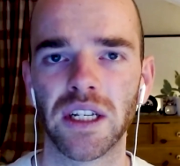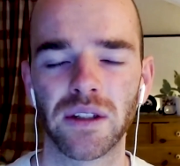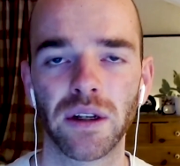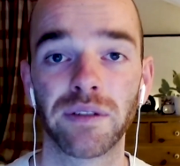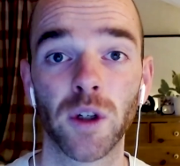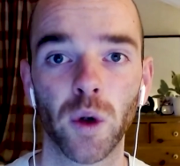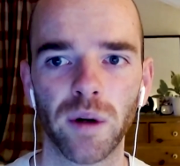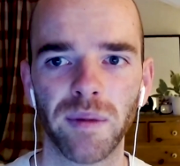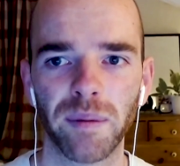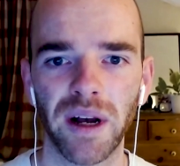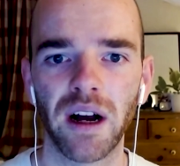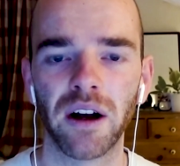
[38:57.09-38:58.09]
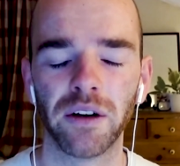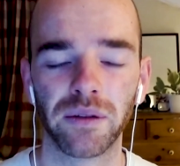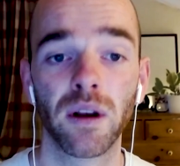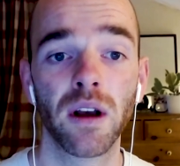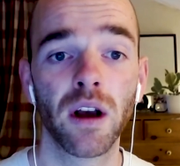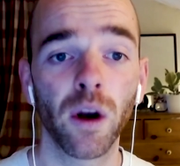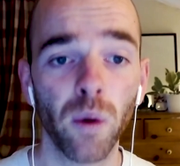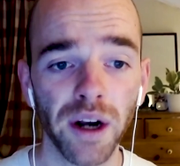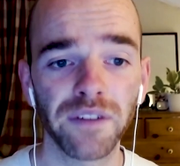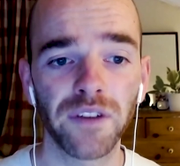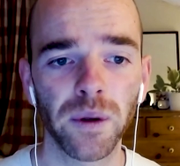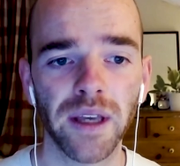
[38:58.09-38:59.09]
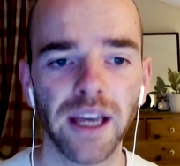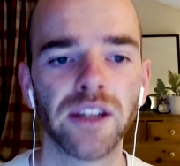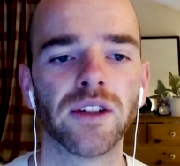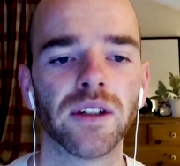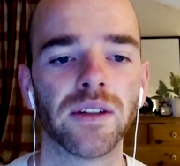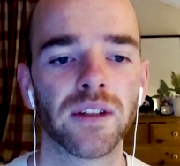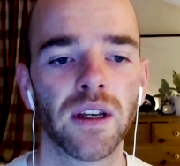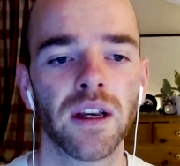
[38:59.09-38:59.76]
sort of tore him apart on quite a few occasions.